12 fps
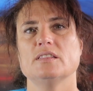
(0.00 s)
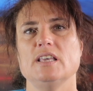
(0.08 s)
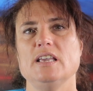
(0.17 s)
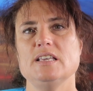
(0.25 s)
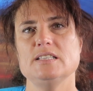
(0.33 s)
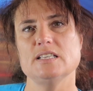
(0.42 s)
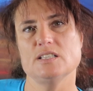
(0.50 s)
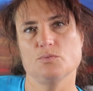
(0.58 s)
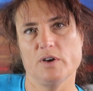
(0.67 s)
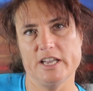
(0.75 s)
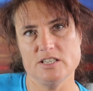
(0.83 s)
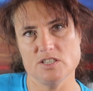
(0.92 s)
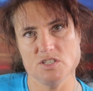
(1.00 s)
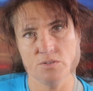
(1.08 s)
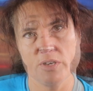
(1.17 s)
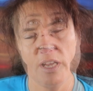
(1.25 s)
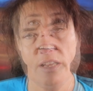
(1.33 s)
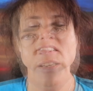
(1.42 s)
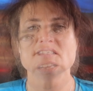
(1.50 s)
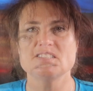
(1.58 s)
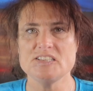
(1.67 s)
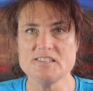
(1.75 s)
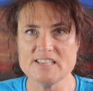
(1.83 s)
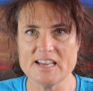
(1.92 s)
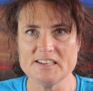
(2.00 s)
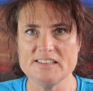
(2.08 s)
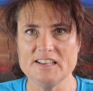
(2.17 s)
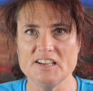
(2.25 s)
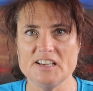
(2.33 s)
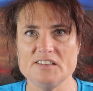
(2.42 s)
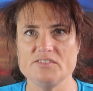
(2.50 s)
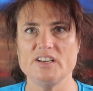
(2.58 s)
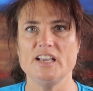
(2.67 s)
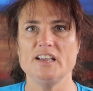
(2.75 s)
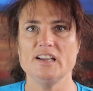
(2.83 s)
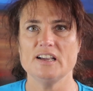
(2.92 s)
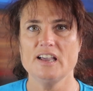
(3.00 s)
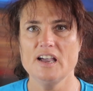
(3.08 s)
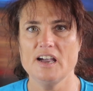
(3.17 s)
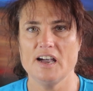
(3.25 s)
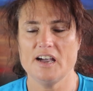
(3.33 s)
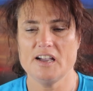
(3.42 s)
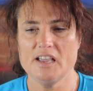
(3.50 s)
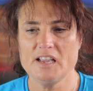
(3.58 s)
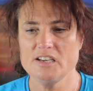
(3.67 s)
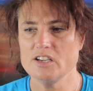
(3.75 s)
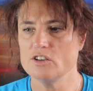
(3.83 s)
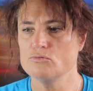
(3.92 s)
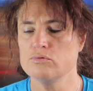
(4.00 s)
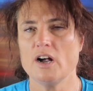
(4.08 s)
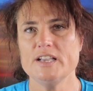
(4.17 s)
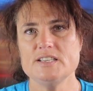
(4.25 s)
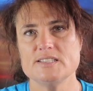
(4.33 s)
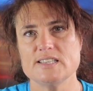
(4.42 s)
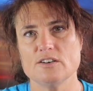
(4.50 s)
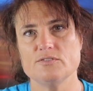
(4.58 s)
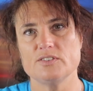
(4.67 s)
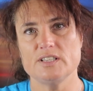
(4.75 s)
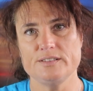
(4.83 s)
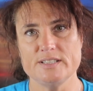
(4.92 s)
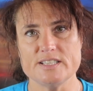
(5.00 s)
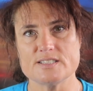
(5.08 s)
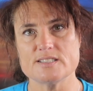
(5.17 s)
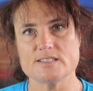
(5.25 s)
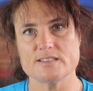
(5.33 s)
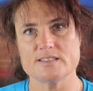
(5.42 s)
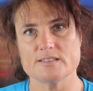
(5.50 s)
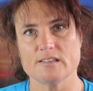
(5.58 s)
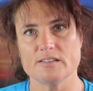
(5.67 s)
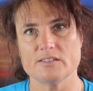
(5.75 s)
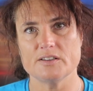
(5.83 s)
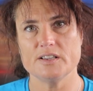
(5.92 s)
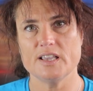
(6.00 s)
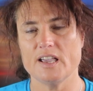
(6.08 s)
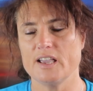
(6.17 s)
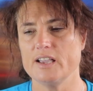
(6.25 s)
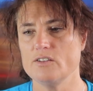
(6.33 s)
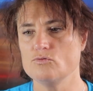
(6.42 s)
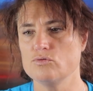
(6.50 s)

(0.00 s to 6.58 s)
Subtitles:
the easiest way to do it, sit down in the evening and write yourself lists. Okay,